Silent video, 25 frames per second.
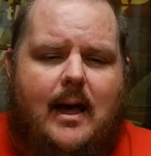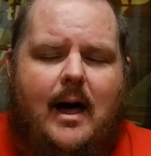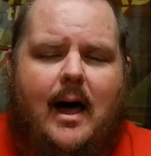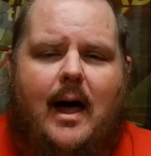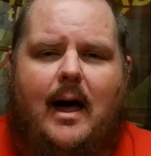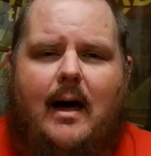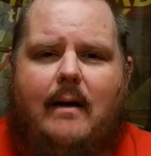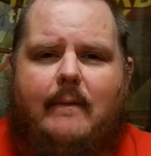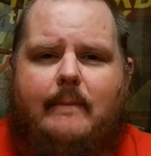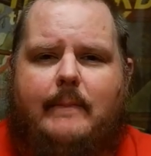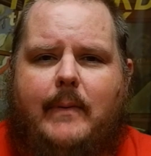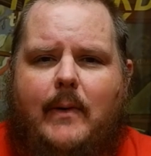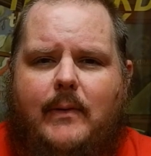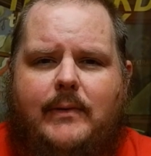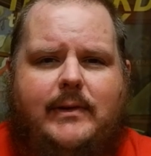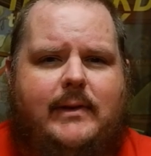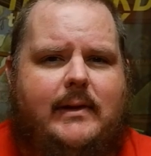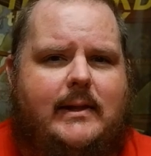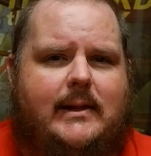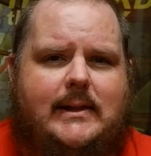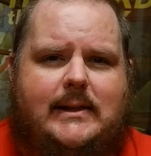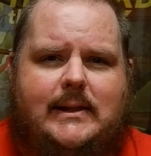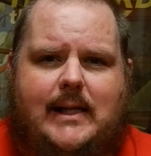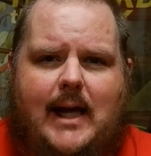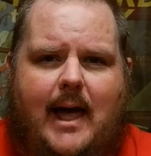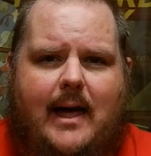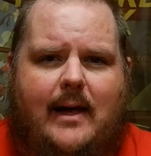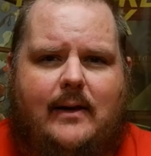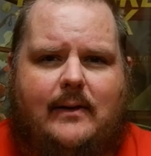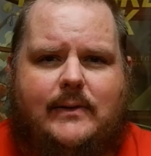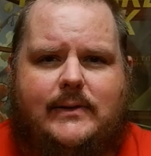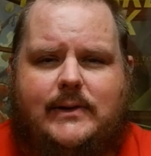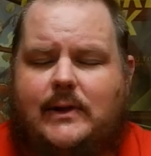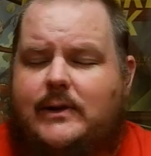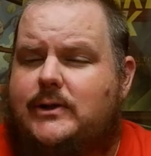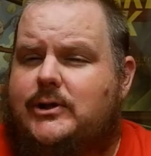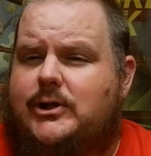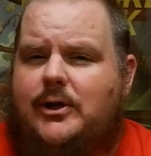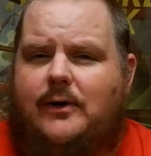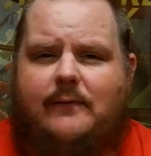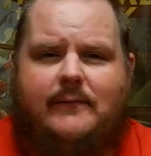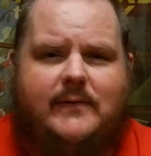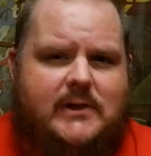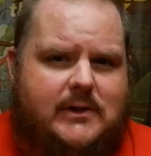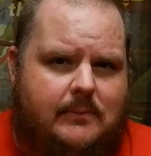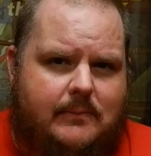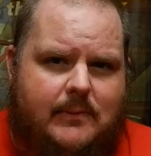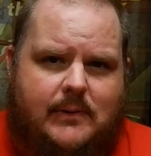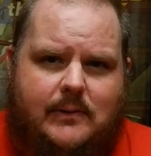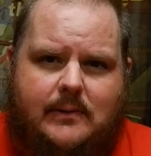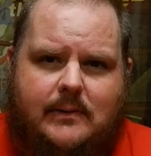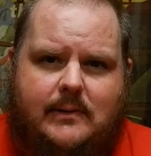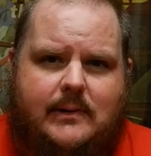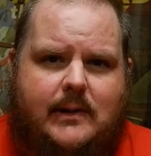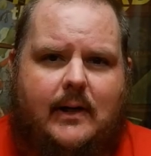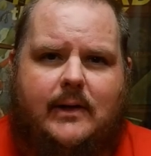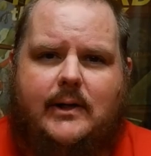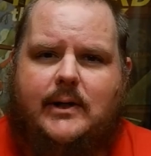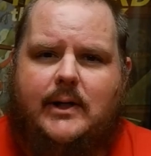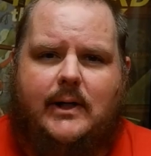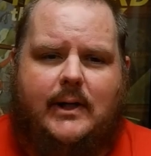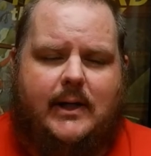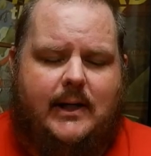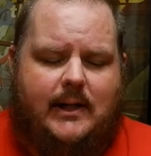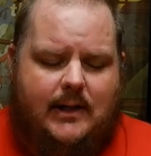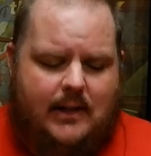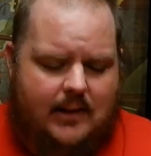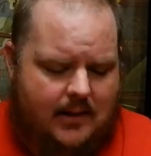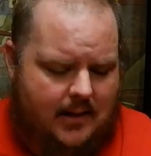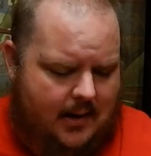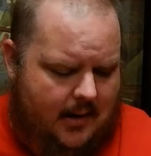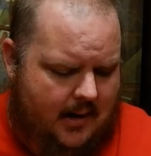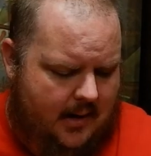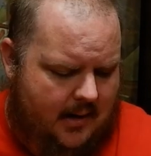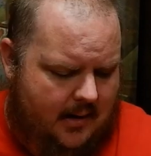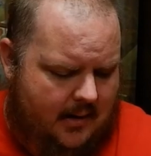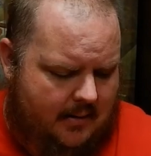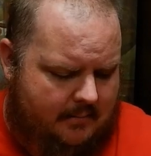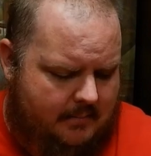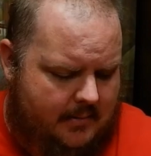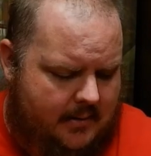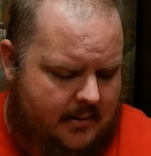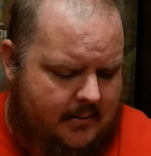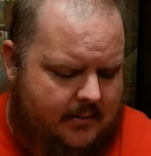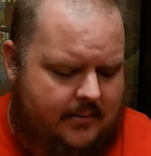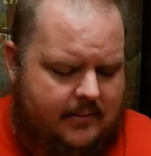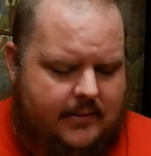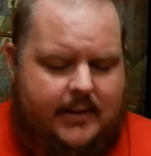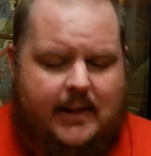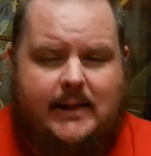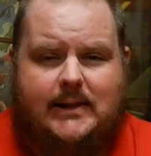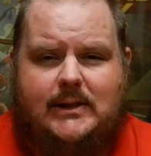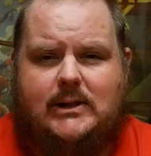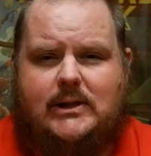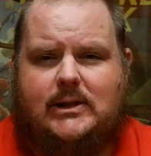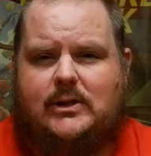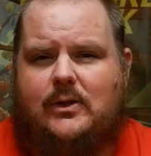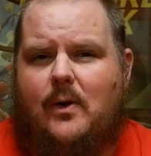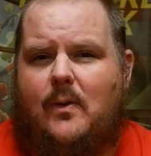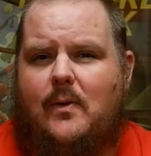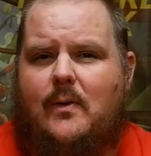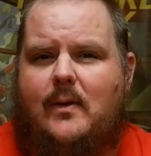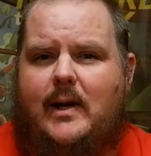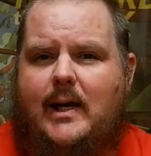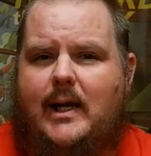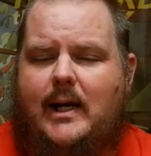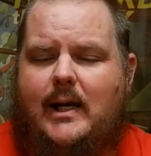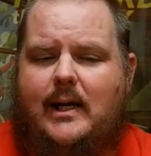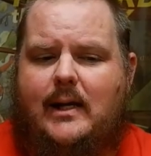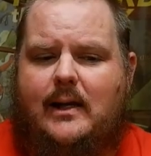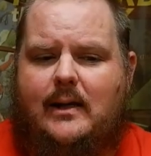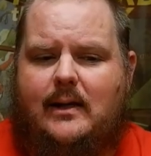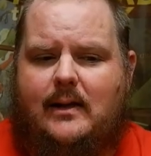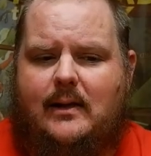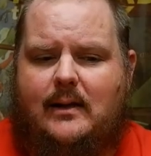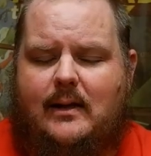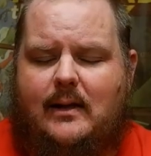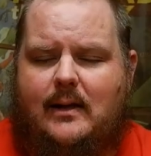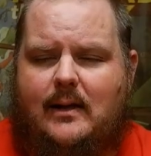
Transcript: Both of the styles are serviceable. They're good. This story,